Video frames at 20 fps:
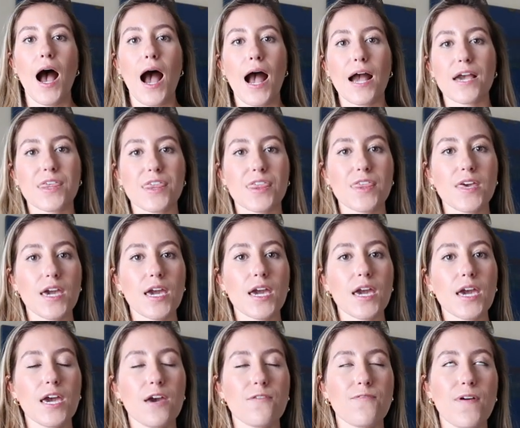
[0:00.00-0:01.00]
I
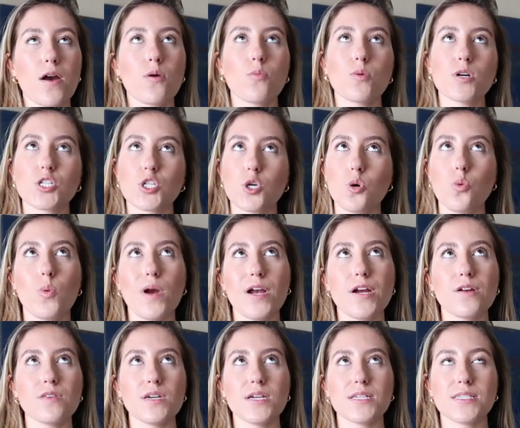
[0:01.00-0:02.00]
think if I were to
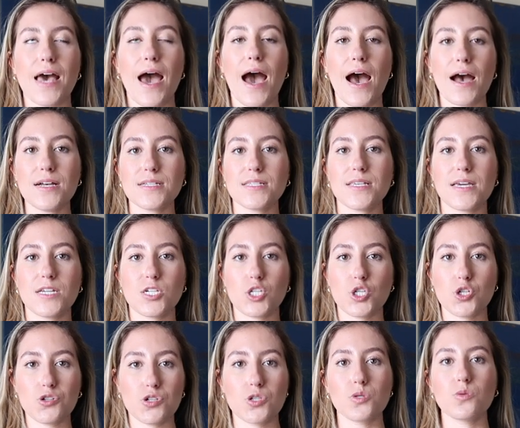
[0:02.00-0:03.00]
wear this as a
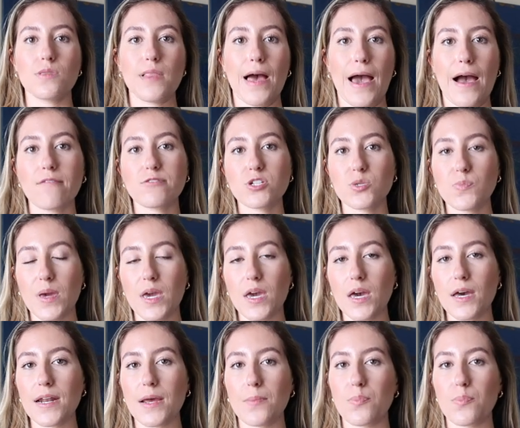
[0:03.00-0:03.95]
true lounge pant,